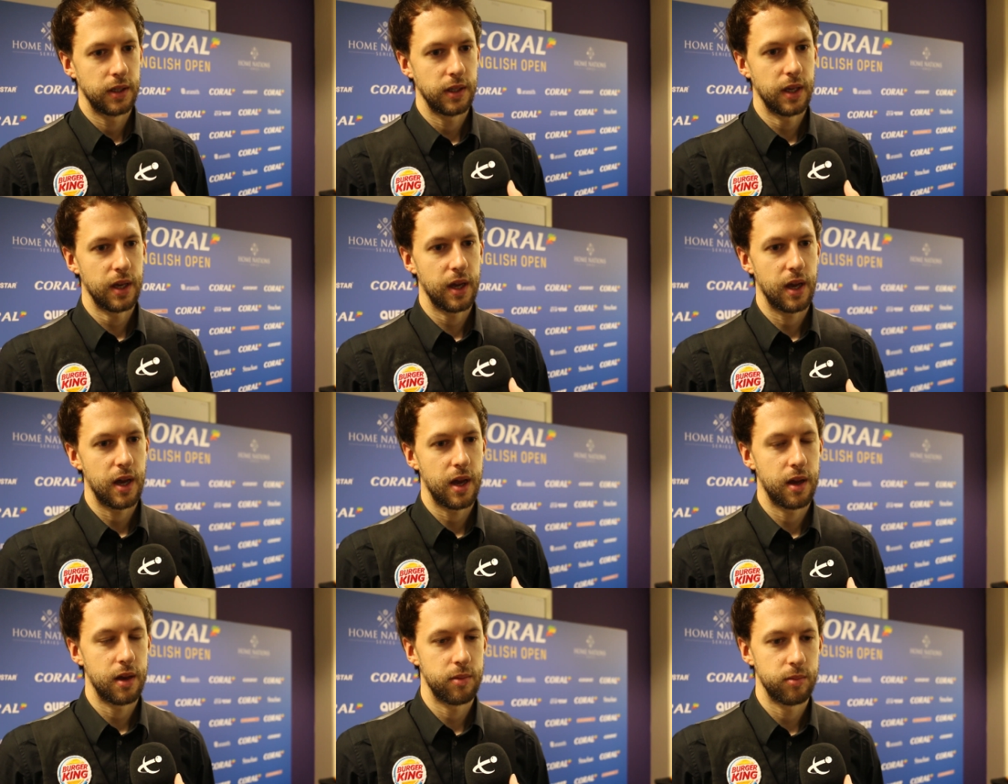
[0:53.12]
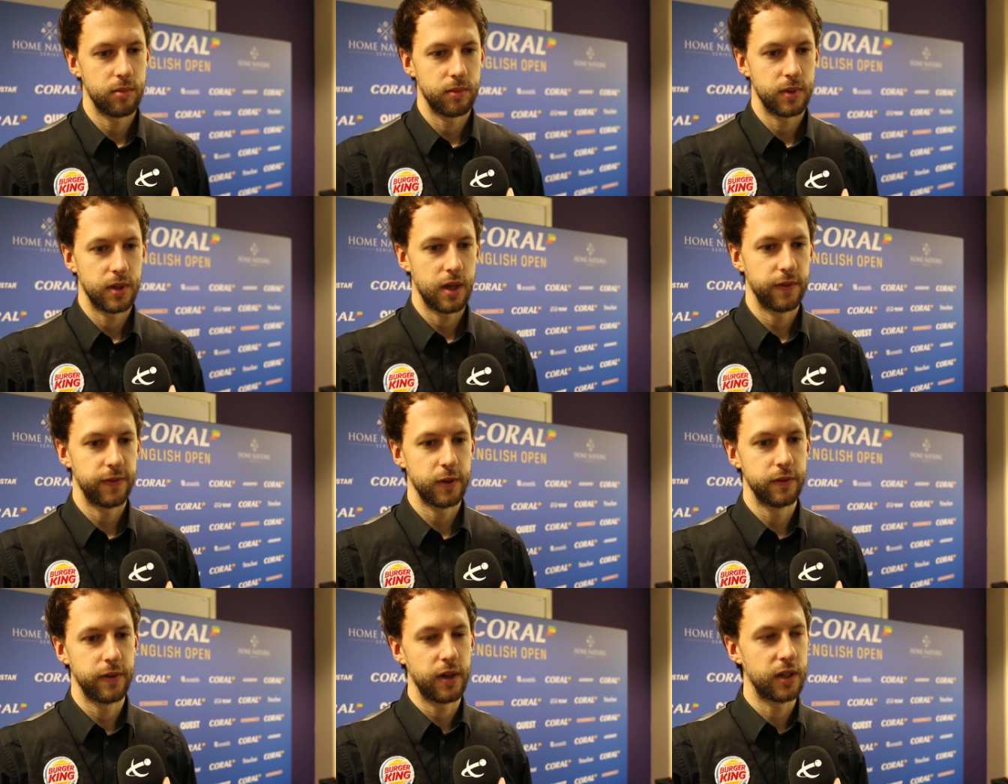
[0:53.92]
Yeah, um, I
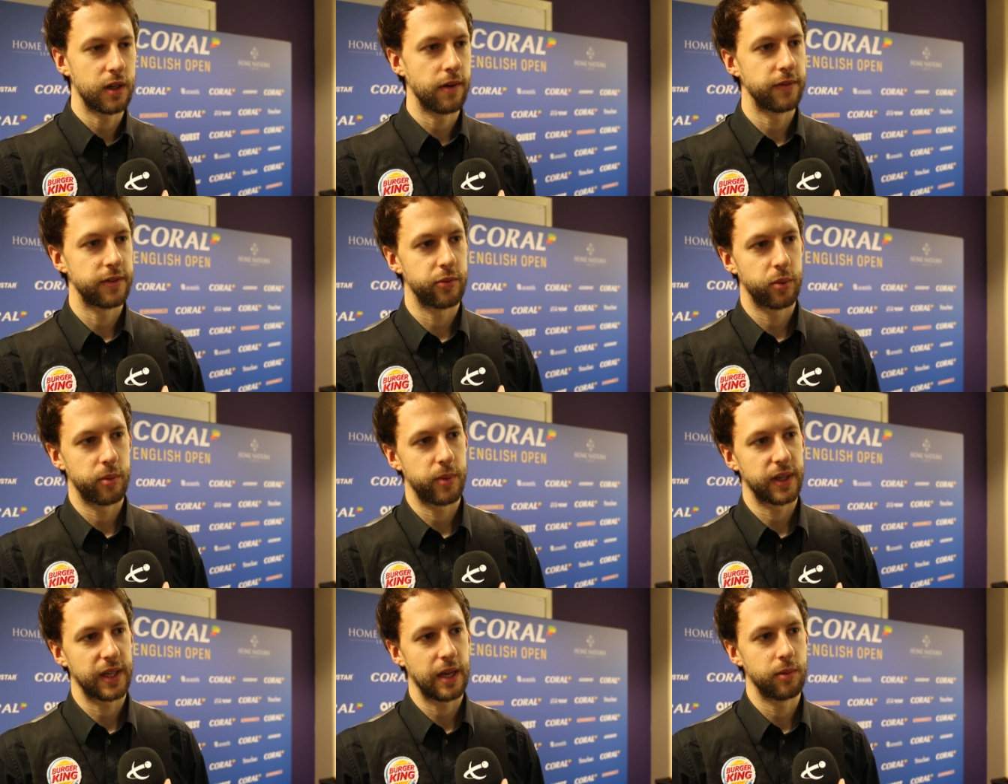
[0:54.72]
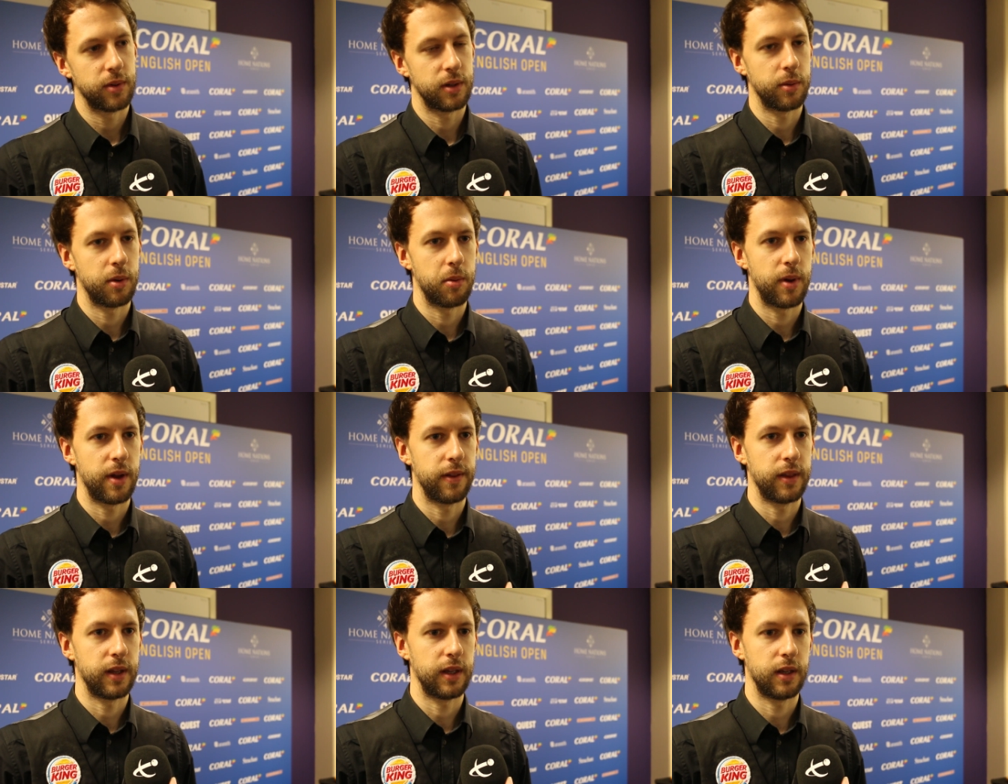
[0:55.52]
feel very comfortable in my game at the moment. I
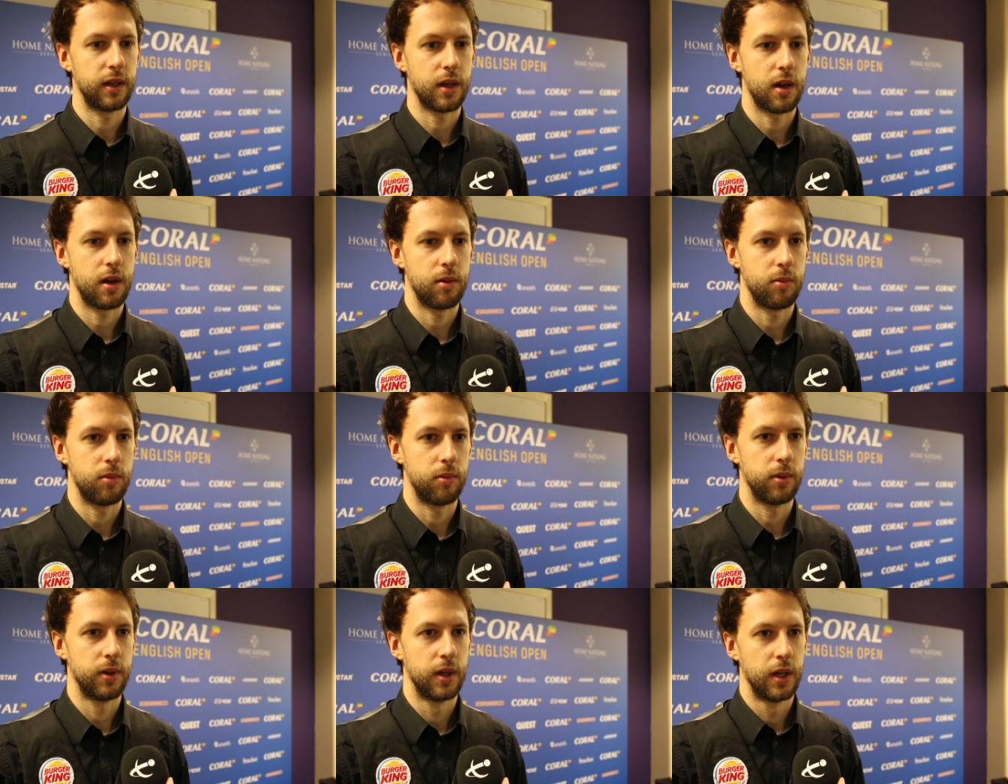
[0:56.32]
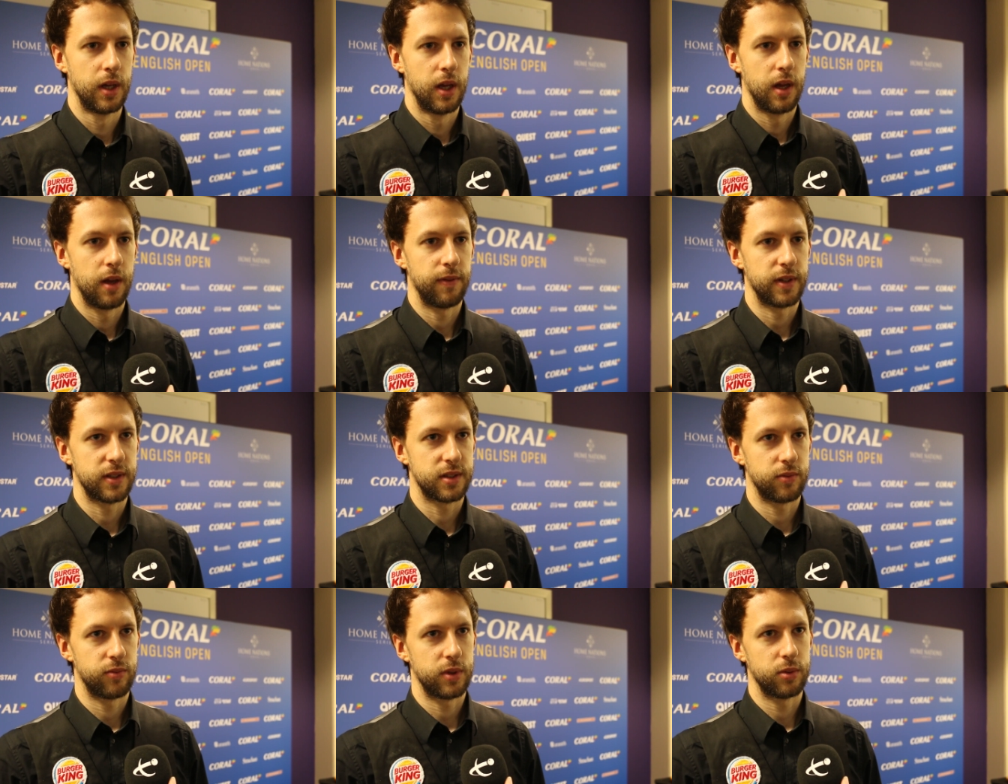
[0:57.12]
think um, I've had
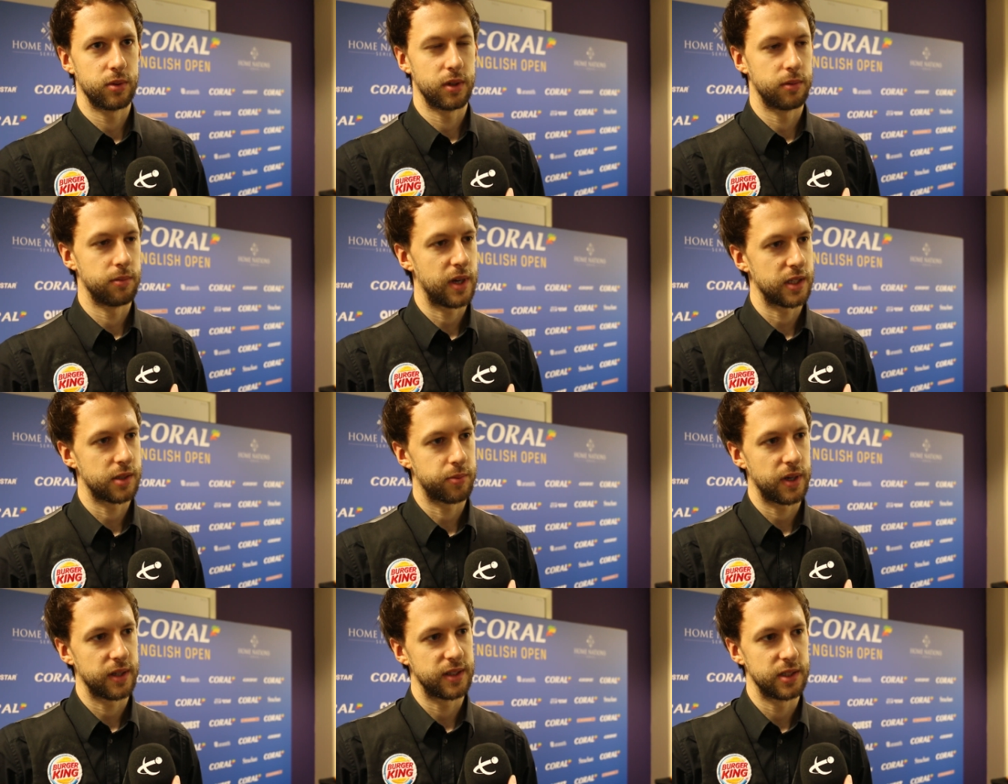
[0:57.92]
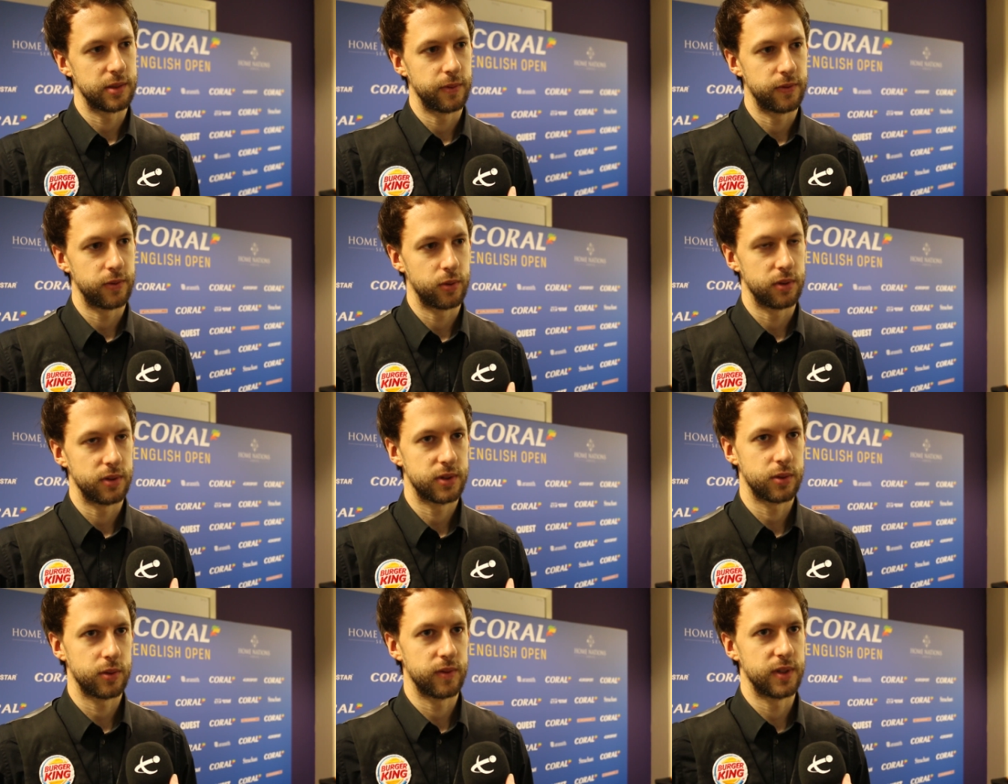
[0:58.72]
some real good match practice before
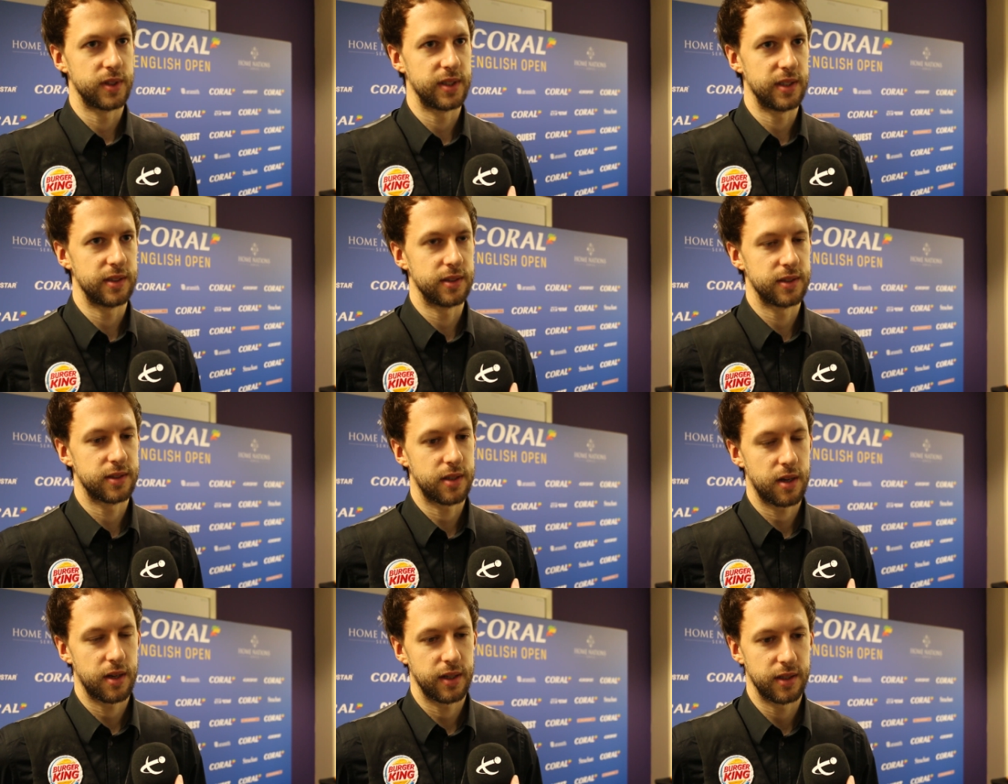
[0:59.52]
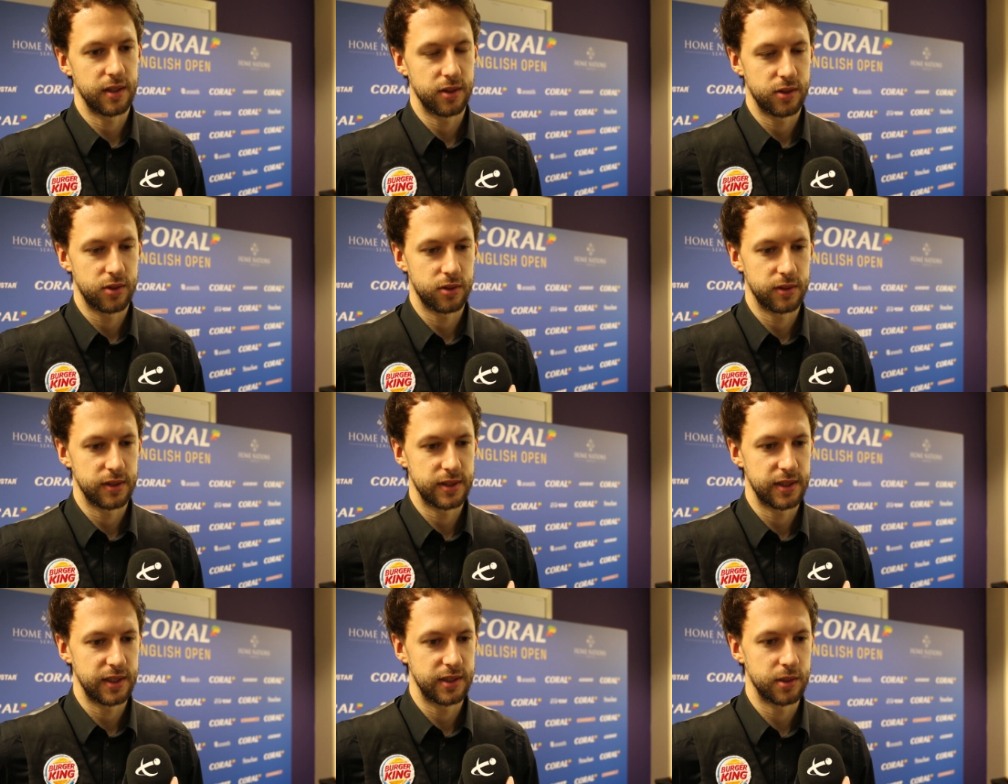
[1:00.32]
sort of the season started and during the
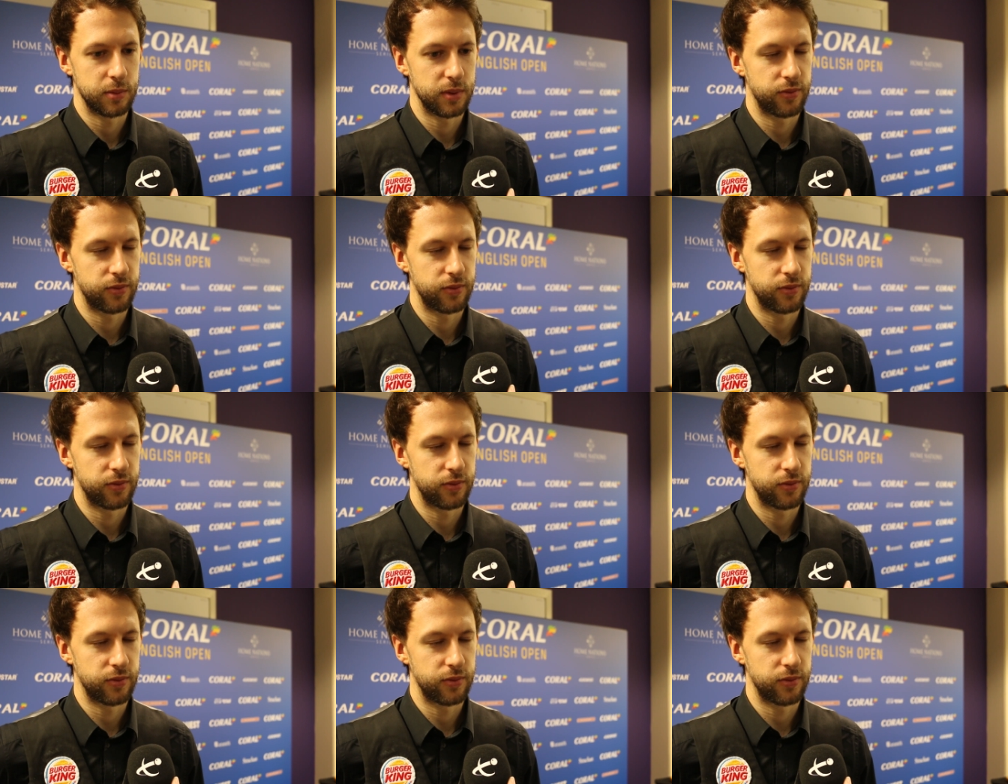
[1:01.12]
season